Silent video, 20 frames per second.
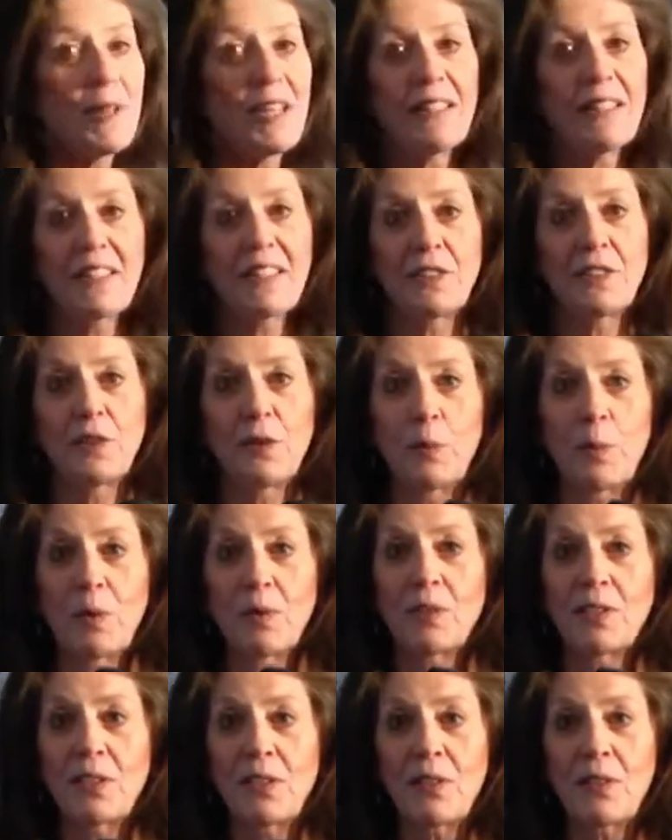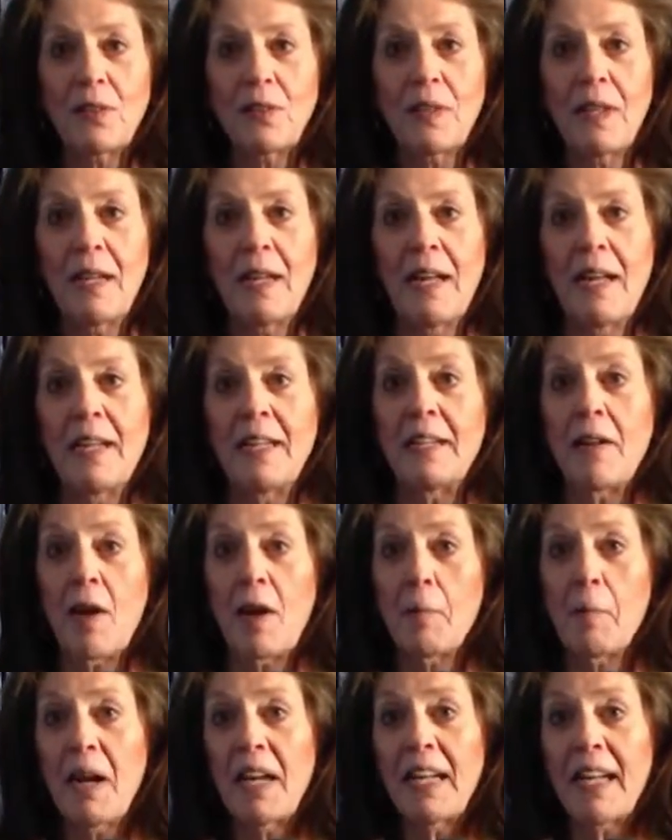him anything too personal? Now,
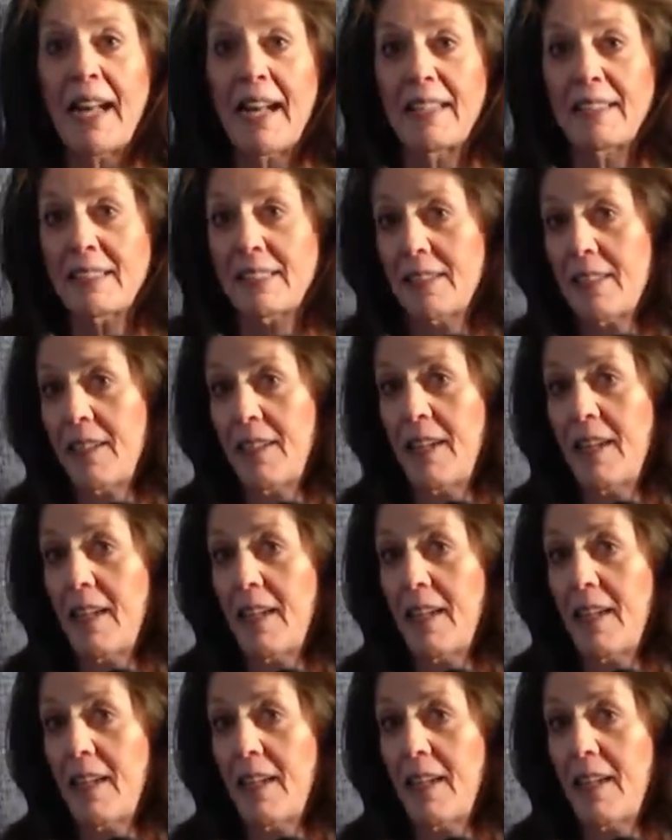I might ask